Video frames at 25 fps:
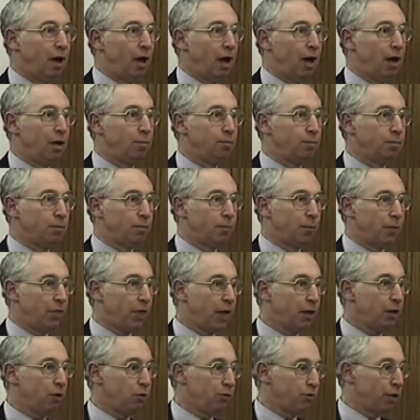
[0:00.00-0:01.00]
Um,
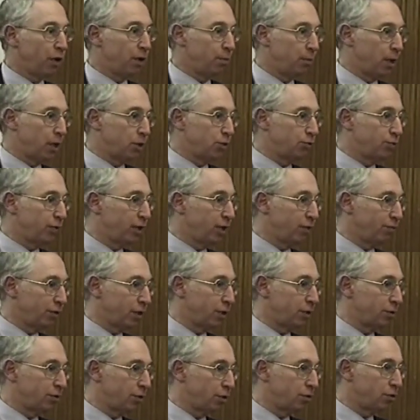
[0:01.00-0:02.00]
thank you very much for giving
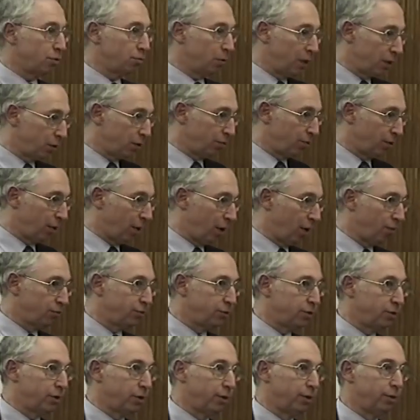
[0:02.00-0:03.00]
us such a wonderful
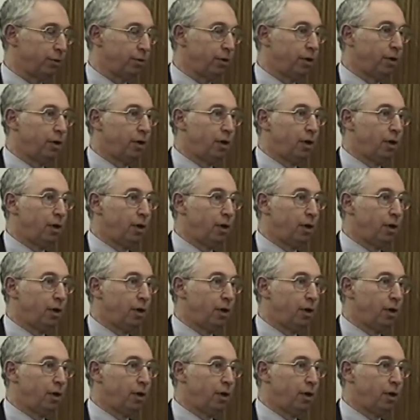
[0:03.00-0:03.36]
afternoon.